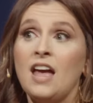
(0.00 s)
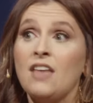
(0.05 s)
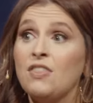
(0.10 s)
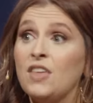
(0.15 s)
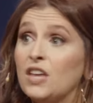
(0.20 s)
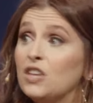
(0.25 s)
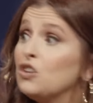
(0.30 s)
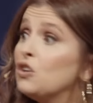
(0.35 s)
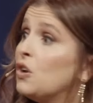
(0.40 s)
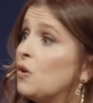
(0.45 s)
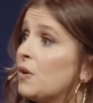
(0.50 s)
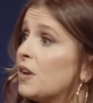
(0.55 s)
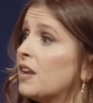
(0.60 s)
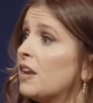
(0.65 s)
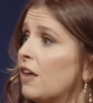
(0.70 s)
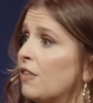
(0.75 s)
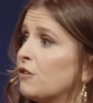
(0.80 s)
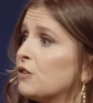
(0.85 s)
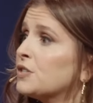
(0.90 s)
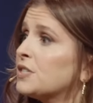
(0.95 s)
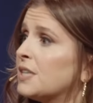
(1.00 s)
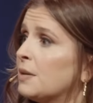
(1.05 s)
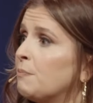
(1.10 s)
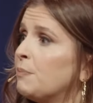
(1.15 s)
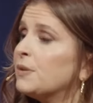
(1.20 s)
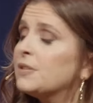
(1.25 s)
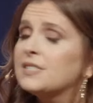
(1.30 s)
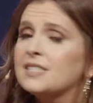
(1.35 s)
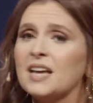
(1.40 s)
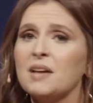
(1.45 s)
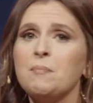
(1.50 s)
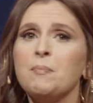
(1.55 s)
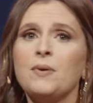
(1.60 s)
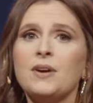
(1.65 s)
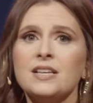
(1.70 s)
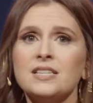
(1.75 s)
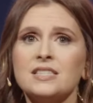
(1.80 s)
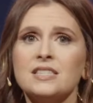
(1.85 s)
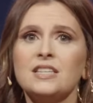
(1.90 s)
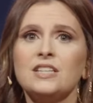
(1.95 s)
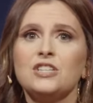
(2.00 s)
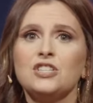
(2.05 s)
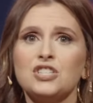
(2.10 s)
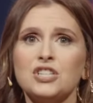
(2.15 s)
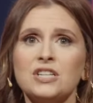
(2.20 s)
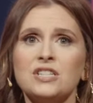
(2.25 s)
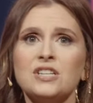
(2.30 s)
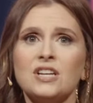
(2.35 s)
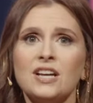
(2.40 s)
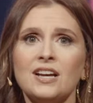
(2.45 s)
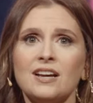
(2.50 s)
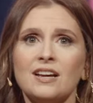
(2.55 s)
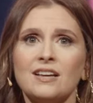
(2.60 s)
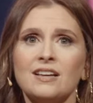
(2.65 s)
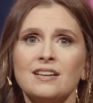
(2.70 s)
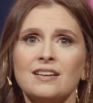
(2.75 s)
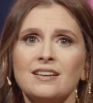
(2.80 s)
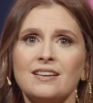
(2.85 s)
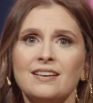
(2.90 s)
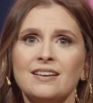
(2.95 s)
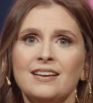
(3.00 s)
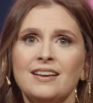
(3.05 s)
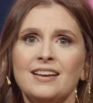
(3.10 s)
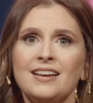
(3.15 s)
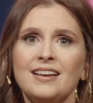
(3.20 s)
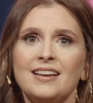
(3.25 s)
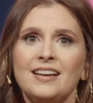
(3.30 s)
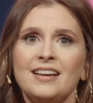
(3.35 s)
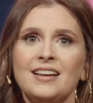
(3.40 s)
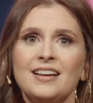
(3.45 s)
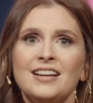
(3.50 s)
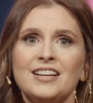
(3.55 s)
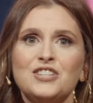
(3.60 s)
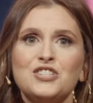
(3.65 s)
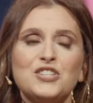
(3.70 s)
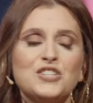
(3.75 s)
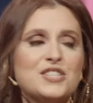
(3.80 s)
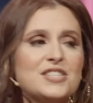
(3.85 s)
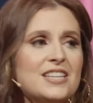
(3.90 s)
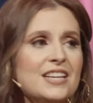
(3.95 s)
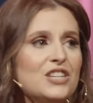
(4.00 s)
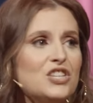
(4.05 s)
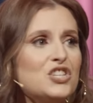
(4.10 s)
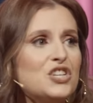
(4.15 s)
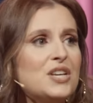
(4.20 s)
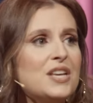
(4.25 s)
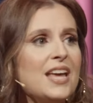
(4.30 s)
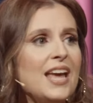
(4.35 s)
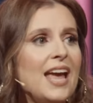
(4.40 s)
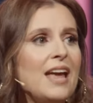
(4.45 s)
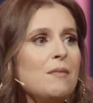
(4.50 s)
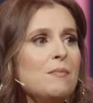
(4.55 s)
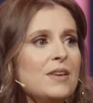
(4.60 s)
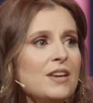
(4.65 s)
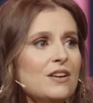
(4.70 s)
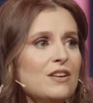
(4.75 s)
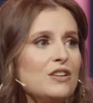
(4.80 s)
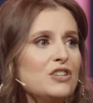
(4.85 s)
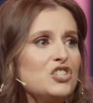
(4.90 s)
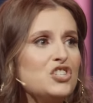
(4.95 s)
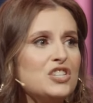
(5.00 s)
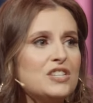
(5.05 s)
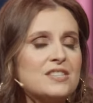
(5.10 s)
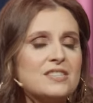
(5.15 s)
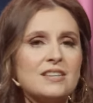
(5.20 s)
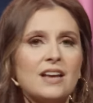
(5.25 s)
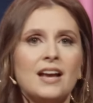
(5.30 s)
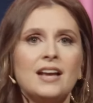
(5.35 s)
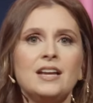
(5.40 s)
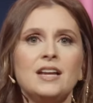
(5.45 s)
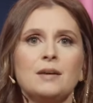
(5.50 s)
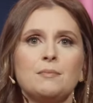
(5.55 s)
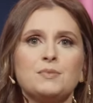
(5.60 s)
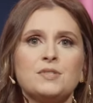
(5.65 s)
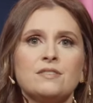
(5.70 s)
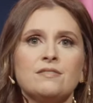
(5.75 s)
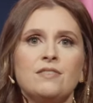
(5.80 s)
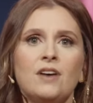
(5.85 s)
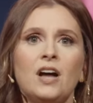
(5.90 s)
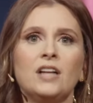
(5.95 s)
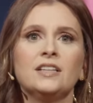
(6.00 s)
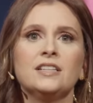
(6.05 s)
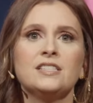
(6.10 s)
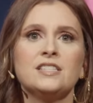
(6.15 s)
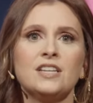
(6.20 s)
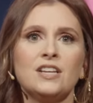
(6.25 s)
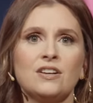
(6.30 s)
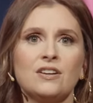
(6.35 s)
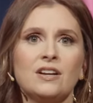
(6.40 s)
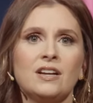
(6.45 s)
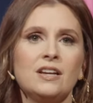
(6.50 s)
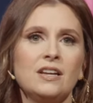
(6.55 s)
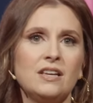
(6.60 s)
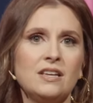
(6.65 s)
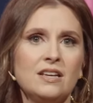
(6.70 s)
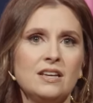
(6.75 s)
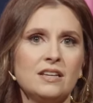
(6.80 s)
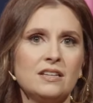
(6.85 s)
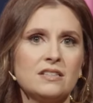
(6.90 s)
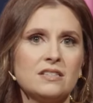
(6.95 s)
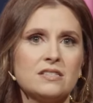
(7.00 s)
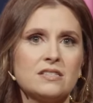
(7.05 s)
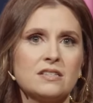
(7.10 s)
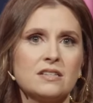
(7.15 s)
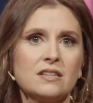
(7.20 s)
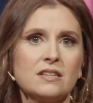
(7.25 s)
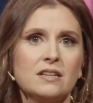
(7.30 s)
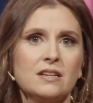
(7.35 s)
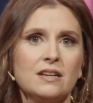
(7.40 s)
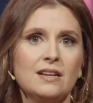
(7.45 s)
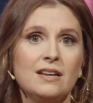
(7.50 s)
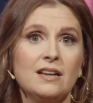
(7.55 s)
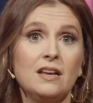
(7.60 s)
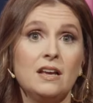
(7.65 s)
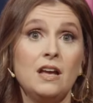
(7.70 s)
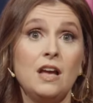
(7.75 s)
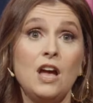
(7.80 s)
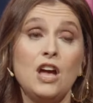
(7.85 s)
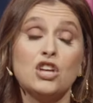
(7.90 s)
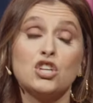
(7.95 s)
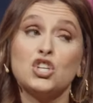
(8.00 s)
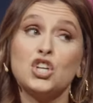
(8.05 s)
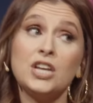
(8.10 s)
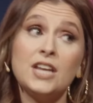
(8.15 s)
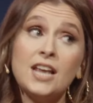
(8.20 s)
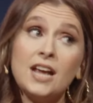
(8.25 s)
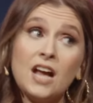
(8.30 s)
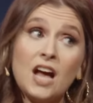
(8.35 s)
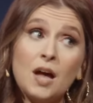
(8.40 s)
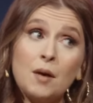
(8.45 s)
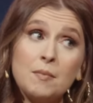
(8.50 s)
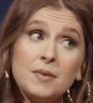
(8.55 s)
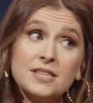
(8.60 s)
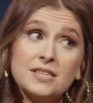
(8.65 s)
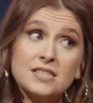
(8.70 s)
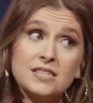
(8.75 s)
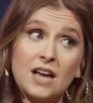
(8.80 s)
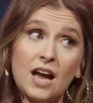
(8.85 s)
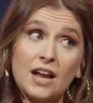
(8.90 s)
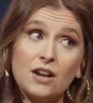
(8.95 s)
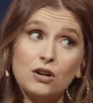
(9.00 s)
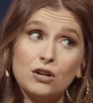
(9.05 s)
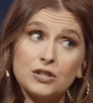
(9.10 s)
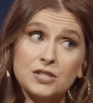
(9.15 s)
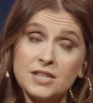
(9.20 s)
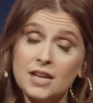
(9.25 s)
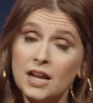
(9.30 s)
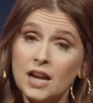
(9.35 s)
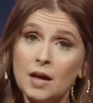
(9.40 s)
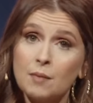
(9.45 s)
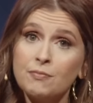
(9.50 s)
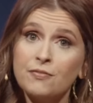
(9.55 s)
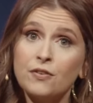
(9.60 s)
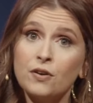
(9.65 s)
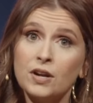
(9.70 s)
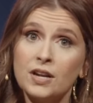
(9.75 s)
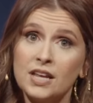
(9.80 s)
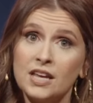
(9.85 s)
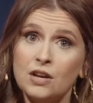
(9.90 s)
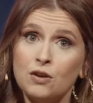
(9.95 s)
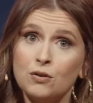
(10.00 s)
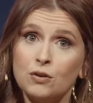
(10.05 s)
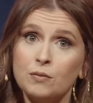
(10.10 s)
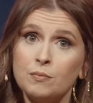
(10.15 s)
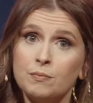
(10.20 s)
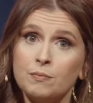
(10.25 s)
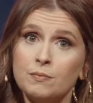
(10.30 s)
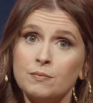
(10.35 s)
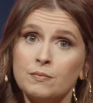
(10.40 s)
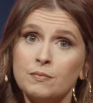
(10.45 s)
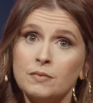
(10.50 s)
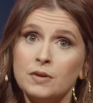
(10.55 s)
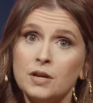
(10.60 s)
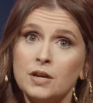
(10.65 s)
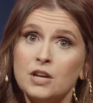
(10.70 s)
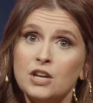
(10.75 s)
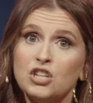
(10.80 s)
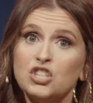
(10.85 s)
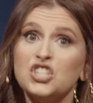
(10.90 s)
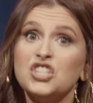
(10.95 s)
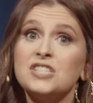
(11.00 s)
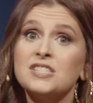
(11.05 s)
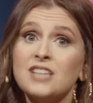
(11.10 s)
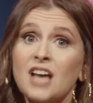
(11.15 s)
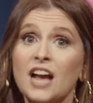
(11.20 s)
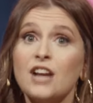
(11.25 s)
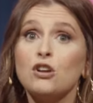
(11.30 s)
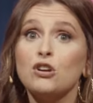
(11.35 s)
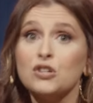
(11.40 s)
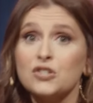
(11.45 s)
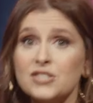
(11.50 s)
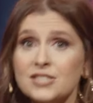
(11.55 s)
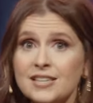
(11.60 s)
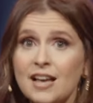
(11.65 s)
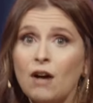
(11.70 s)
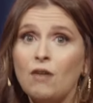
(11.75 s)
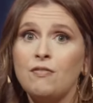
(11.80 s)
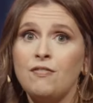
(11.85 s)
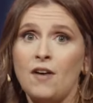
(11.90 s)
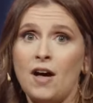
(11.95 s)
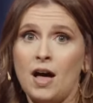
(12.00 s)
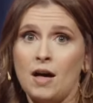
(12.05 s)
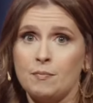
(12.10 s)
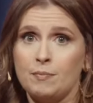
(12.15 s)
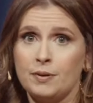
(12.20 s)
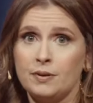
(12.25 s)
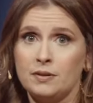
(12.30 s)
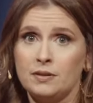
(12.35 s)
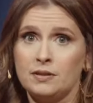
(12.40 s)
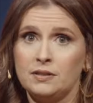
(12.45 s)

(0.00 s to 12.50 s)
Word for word: Then you know what another simple step was that she took? She said she came here and she signed up to volunteer in e-kids. She didn't come and sign her son up for an e-group. She signed herself up.